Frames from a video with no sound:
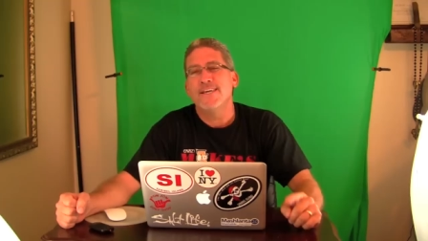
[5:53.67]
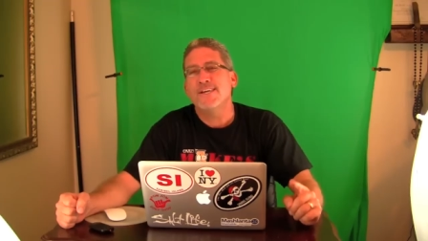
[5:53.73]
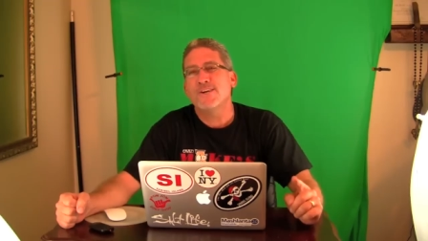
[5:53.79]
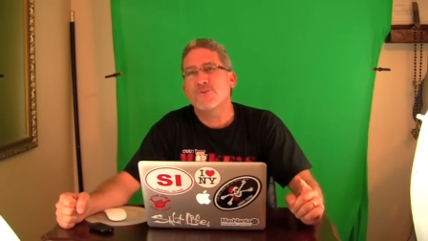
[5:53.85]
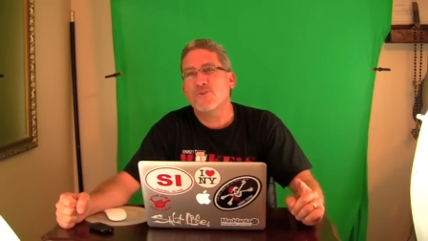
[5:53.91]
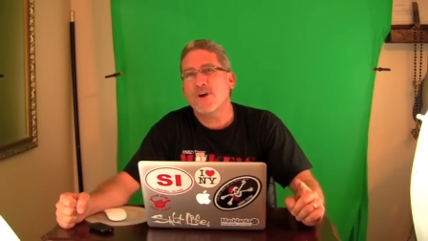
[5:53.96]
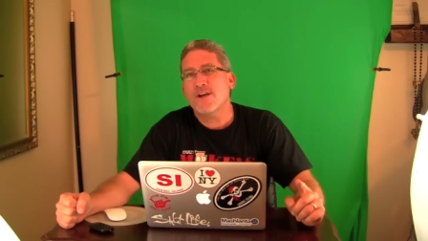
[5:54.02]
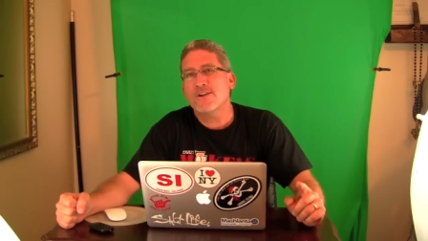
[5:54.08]

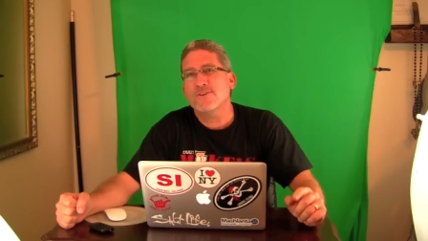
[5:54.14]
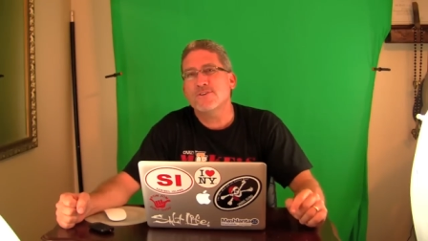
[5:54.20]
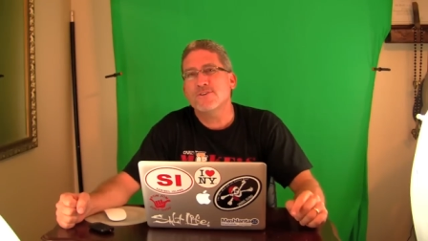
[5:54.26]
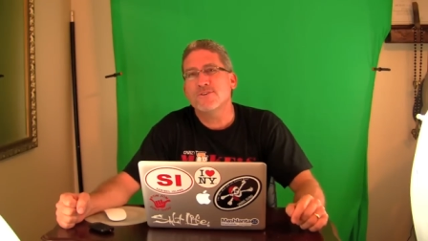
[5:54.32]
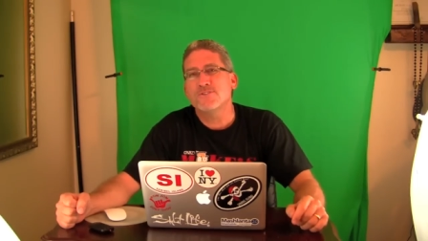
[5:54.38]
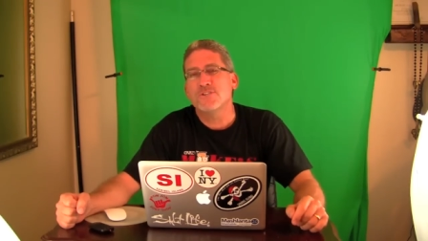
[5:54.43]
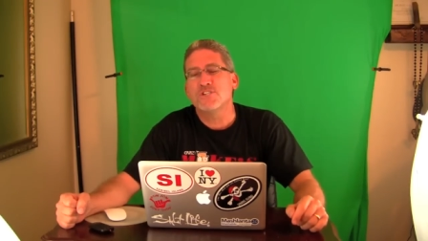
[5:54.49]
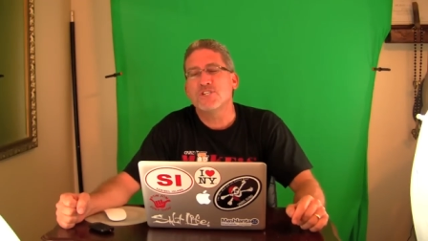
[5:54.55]
It
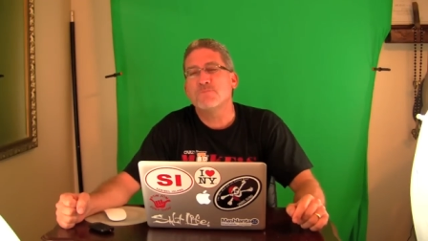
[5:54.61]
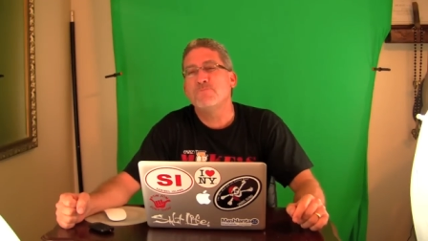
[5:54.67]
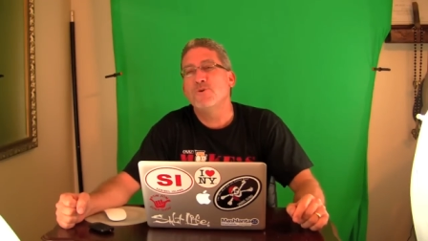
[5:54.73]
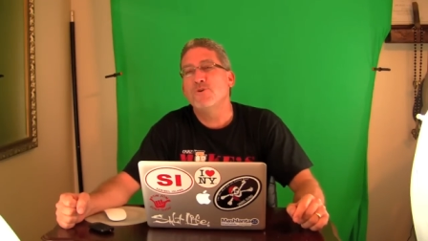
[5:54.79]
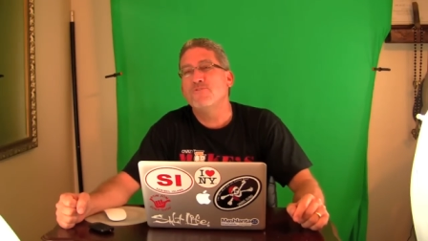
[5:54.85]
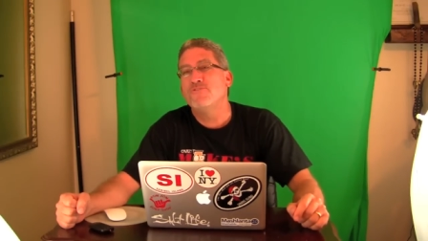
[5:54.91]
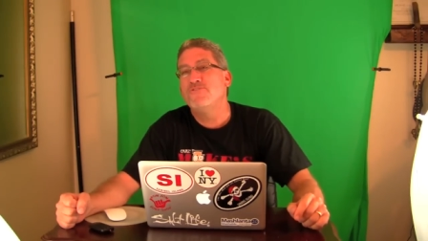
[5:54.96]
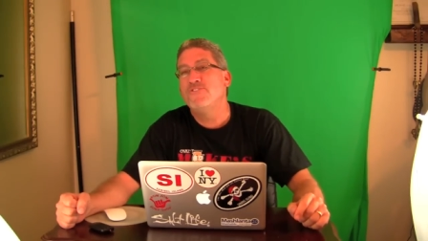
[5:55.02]
chronicles a
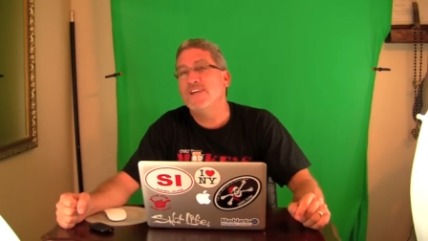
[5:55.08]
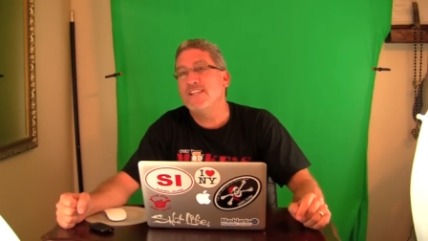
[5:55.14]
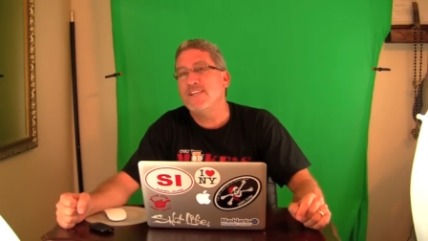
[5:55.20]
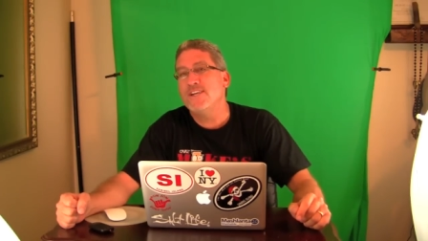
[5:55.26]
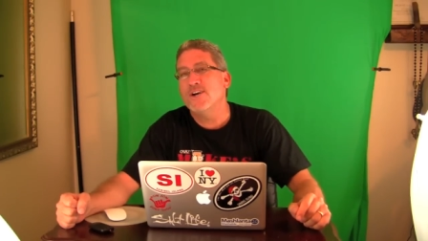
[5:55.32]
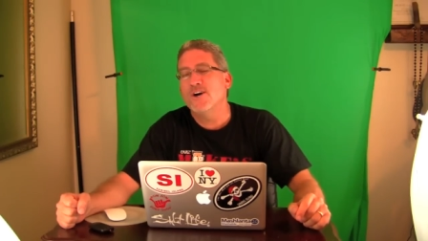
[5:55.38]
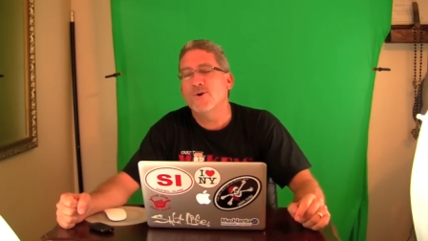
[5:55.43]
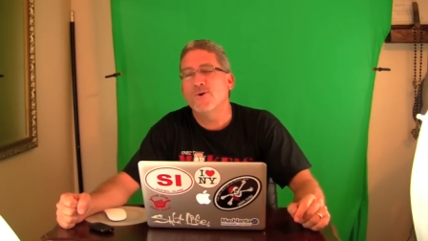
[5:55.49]
spoof
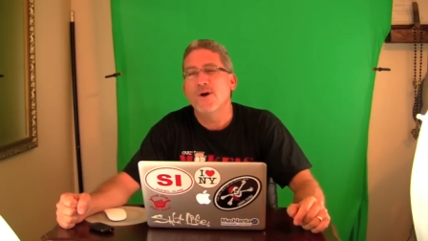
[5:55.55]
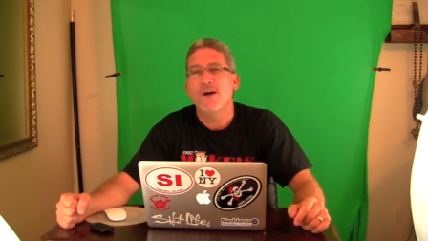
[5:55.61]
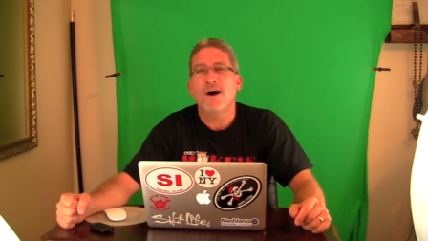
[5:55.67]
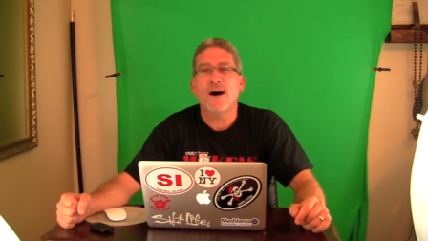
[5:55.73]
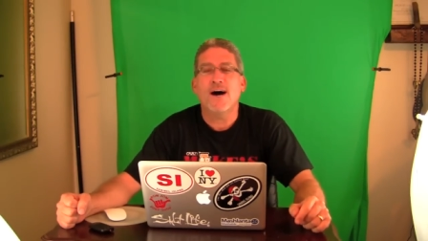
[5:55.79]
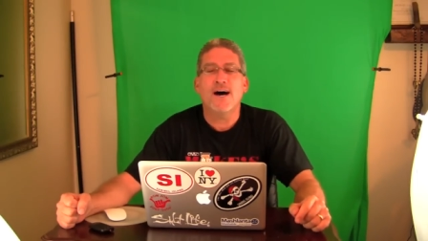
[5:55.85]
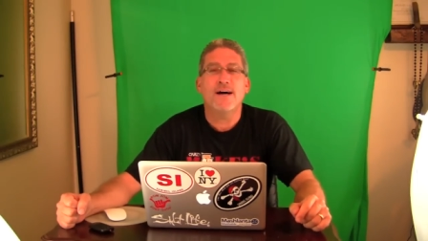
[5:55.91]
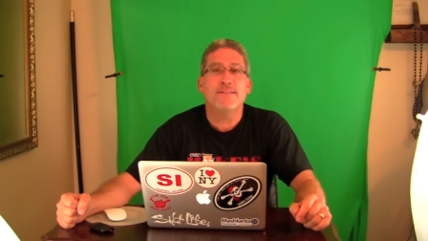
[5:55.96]
video
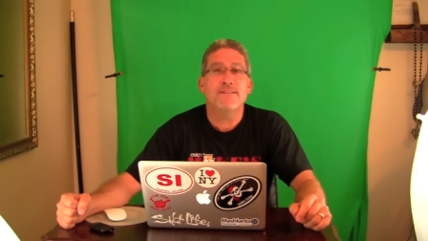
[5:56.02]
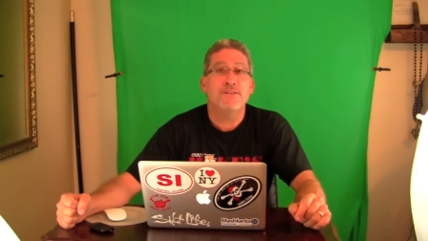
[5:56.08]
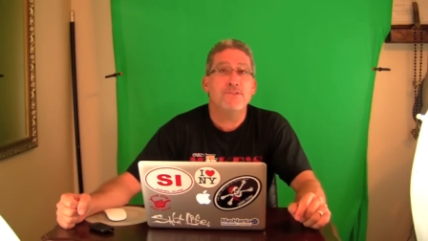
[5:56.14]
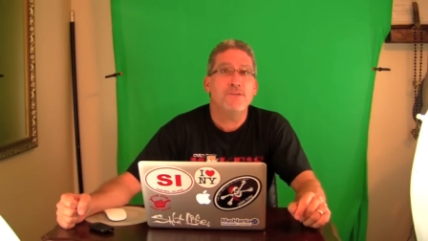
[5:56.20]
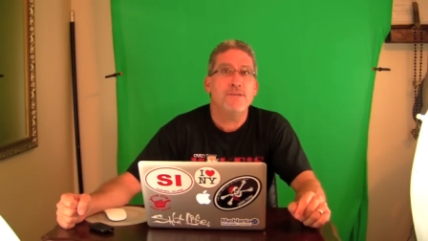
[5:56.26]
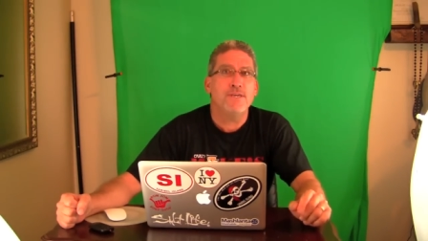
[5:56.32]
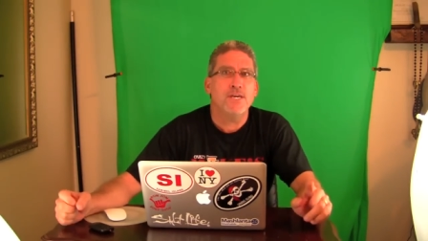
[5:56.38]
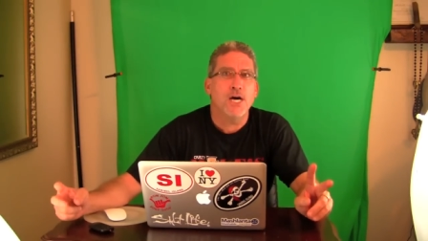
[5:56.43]

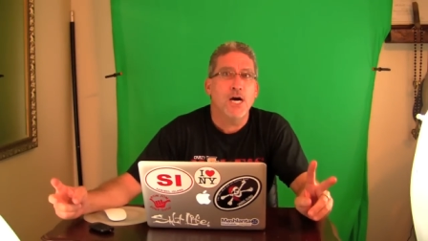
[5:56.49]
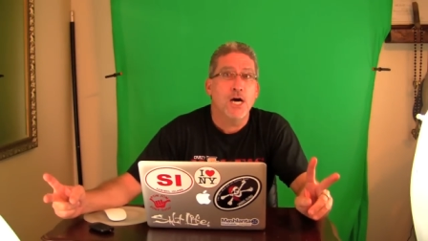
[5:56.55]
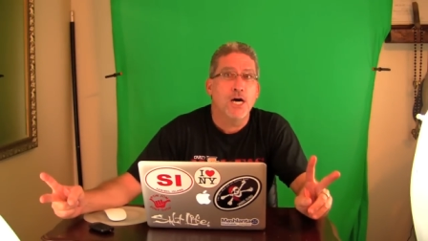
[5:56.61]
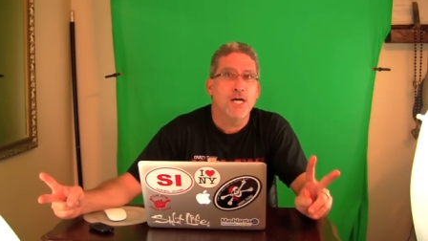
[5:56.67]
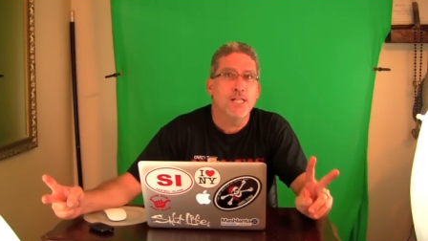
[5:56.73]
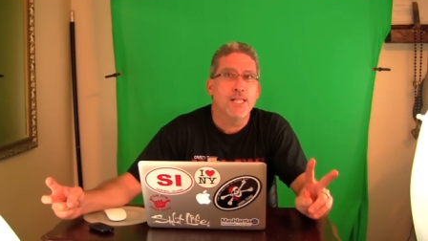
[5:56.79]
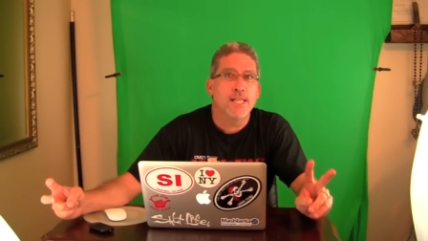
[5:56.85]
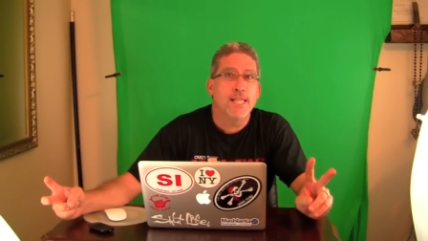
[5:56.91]
on the
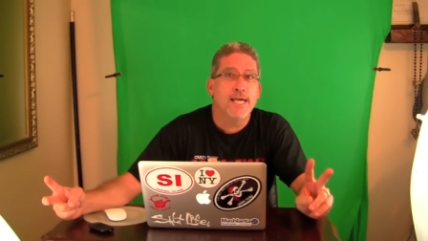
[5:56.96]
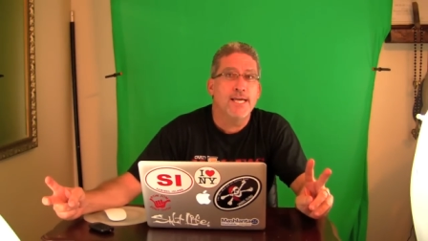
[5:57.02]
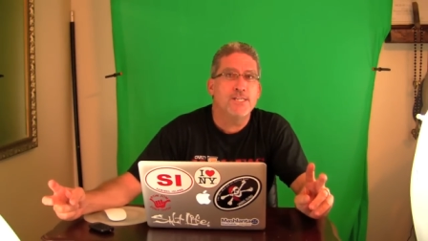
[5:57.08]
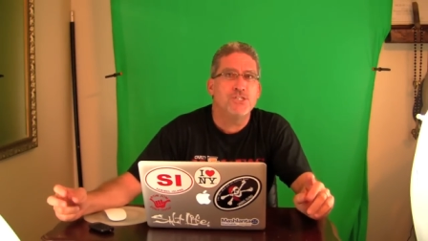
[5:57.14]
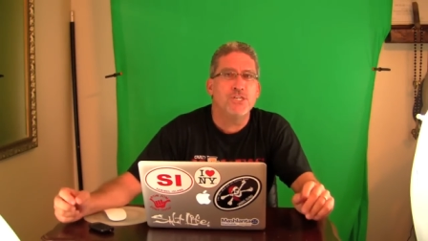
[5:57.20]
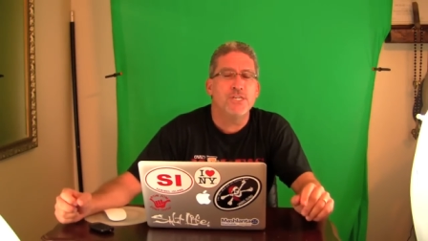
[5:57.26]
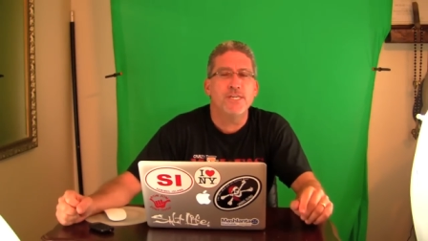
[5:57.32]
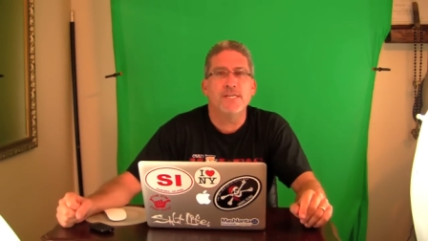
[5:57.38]

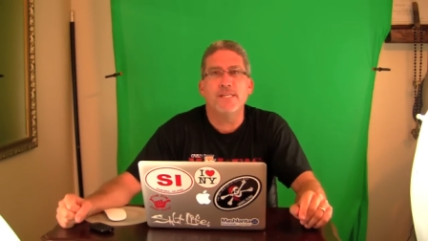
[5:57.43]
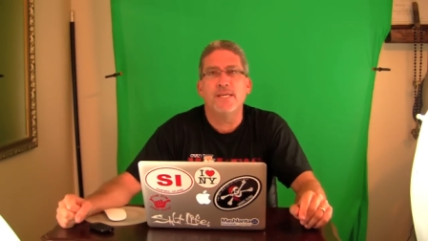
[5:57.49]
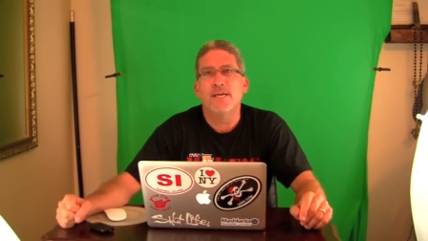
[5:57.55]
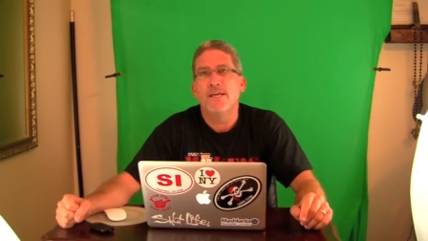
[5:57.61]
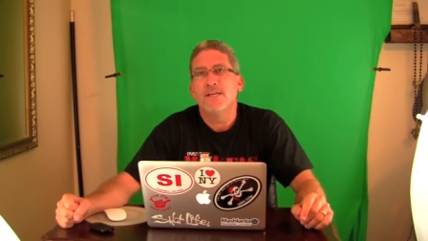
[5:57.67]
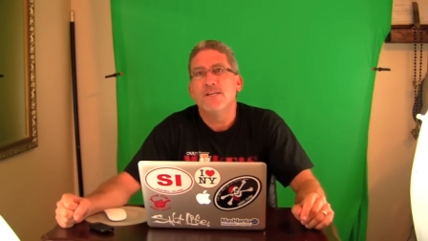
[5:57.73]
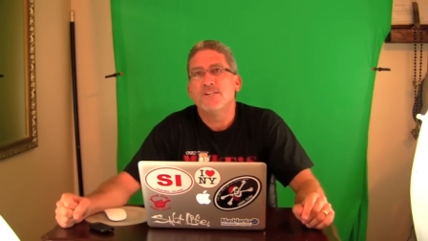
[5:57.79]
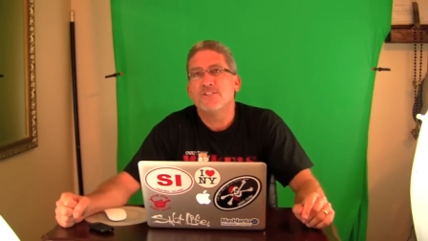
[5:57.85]
alleged